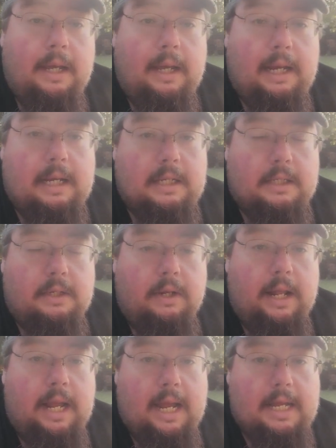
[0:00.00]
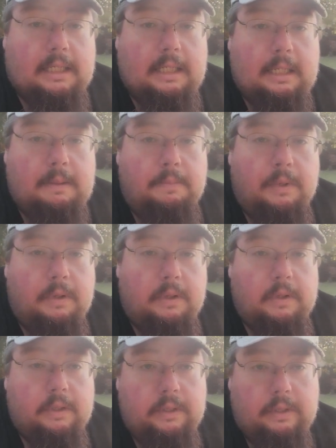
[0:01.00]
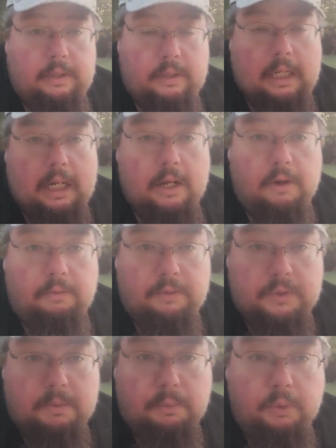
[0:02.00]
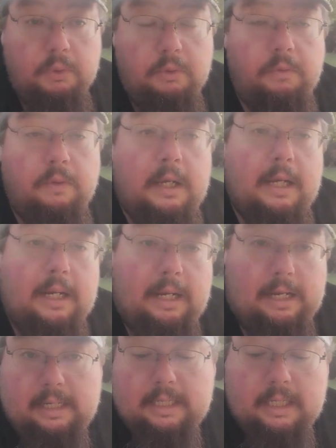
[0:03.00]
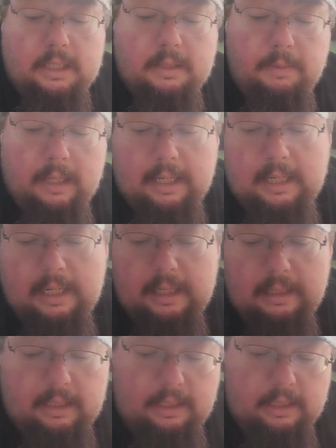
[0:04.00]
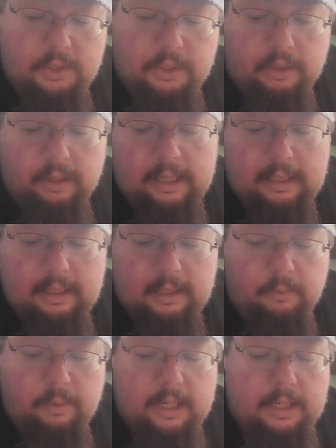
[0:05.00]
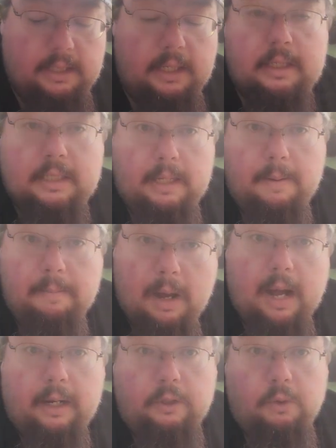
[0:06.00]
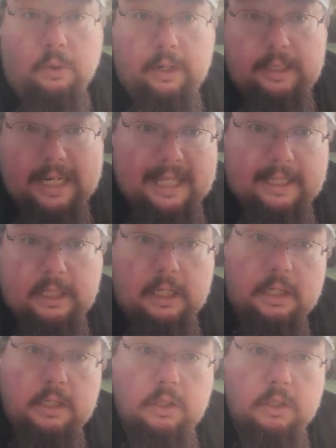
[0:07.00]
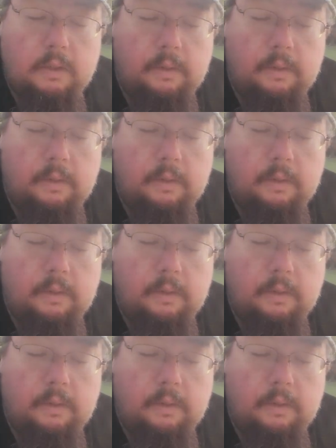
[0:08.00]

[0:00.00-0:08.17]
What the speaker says: And so they ask him, you know, for some proof, and he tells them that he is trained in the ways of the Den Mach, or the death touch.